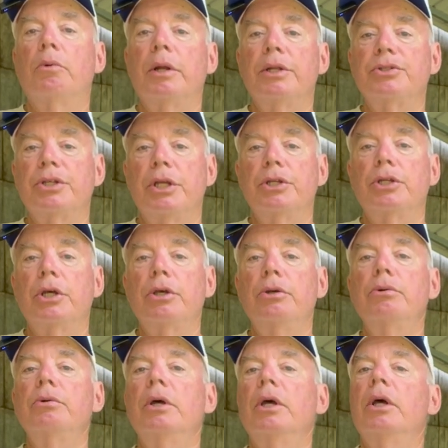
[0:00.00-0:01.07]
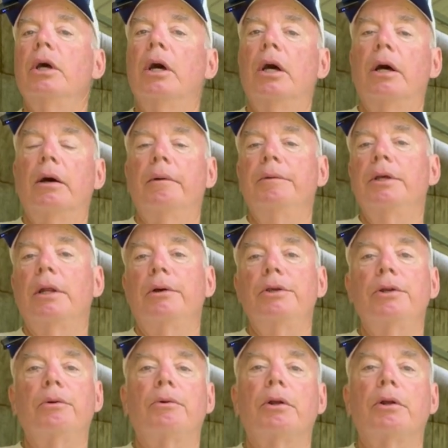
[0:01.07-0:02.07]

what does it do. You don't